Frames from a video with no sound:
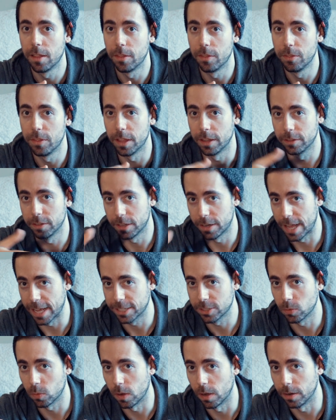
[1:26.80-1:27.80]
than the
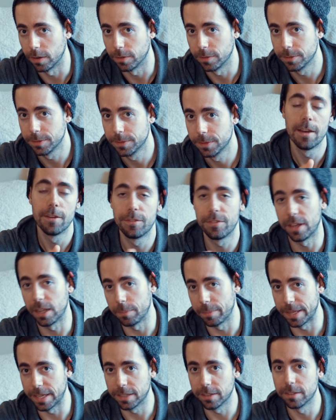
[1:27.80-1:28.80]
next one,
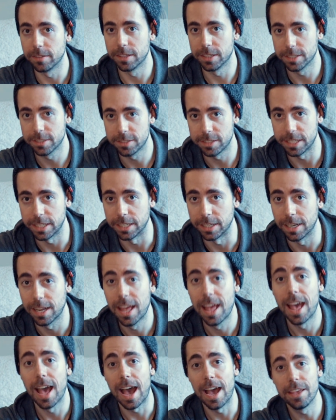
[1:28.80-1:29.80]
filming the scene.
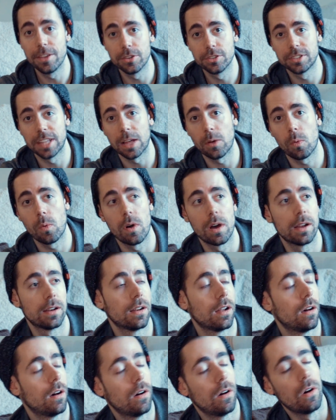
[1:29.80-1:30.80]
I use that
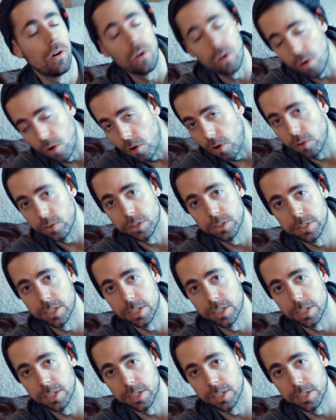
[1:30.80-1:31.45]
one all the